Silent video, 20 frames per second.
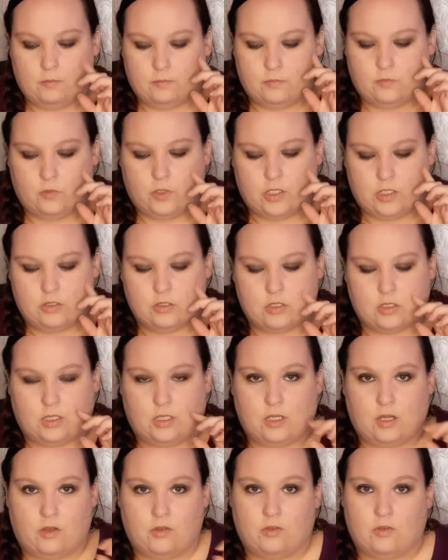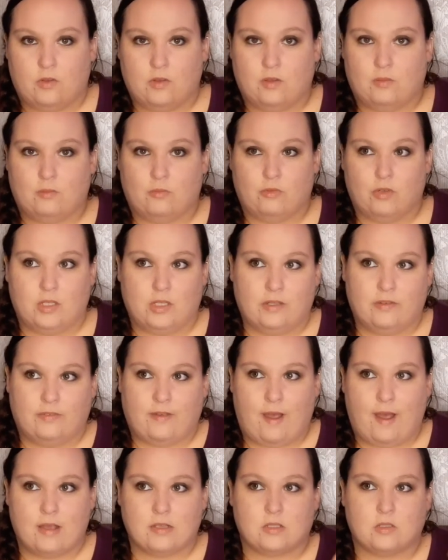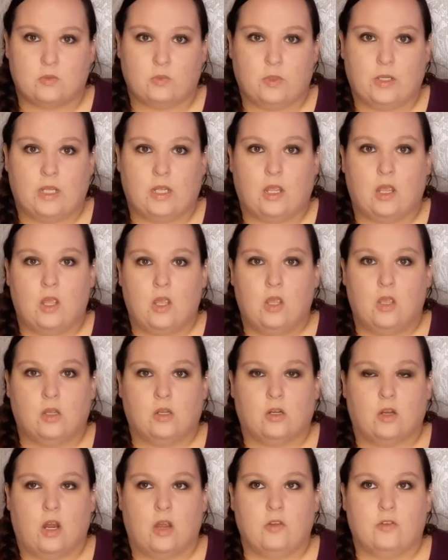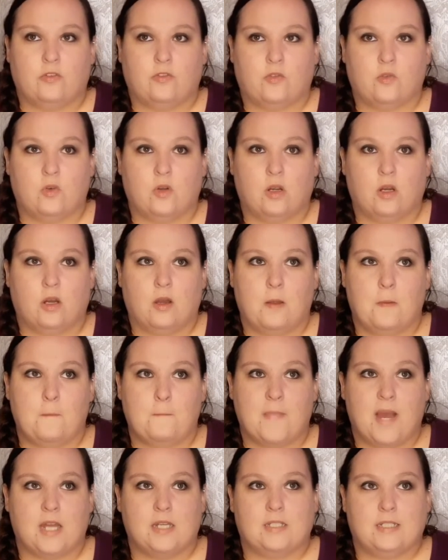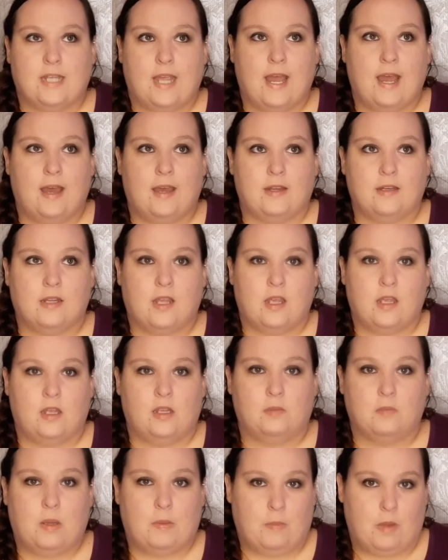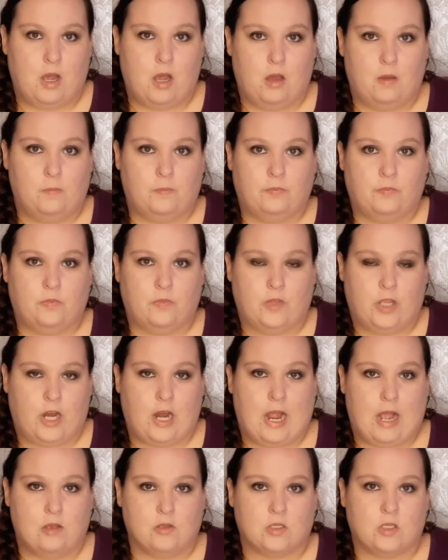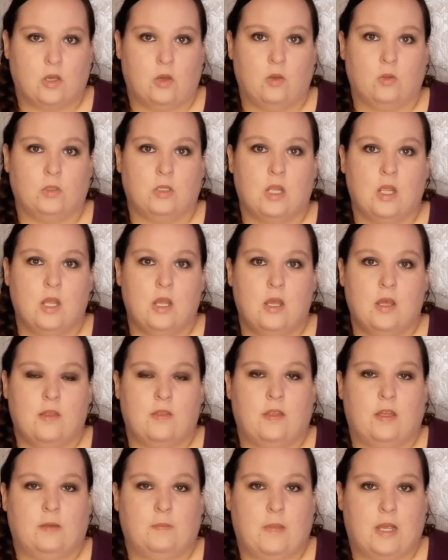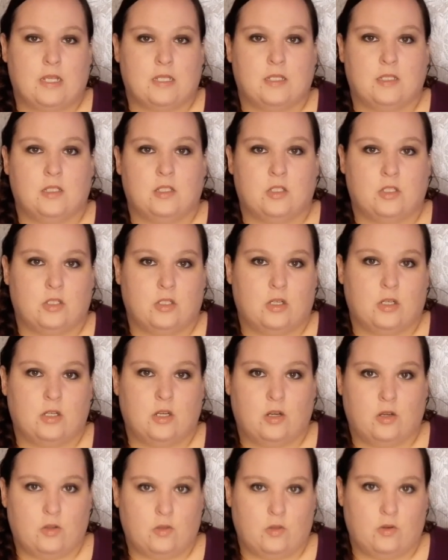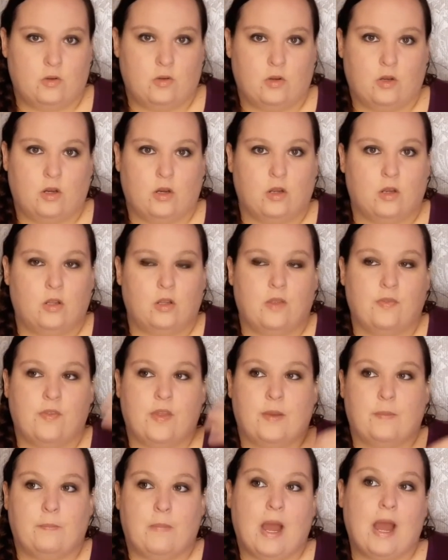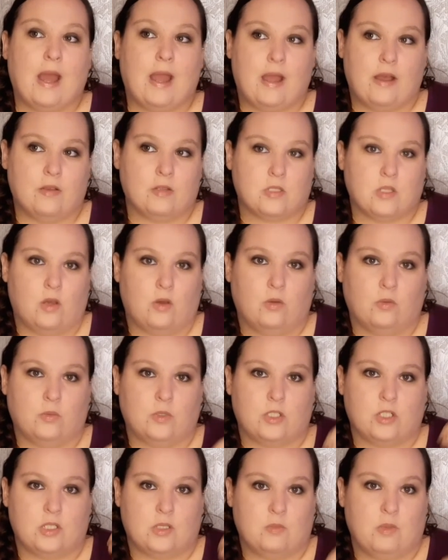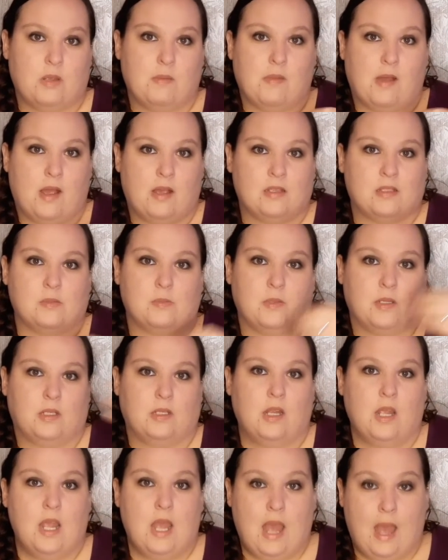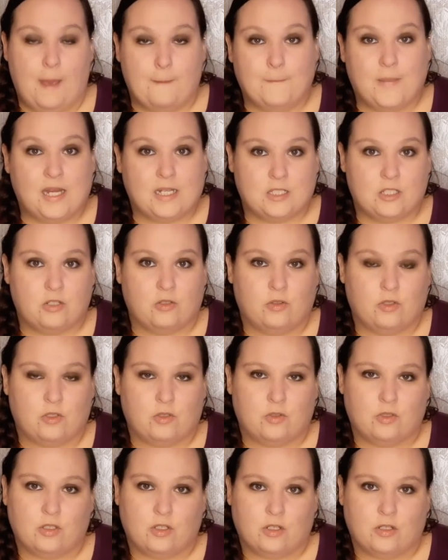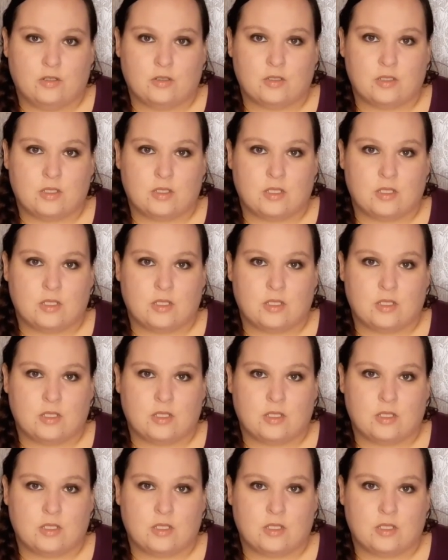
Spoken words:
We usually go through them really fast. We grow for my dad and my mom, their household, then my sister and her little girl, and then my household, which is me, my husband, and my 2 little girls.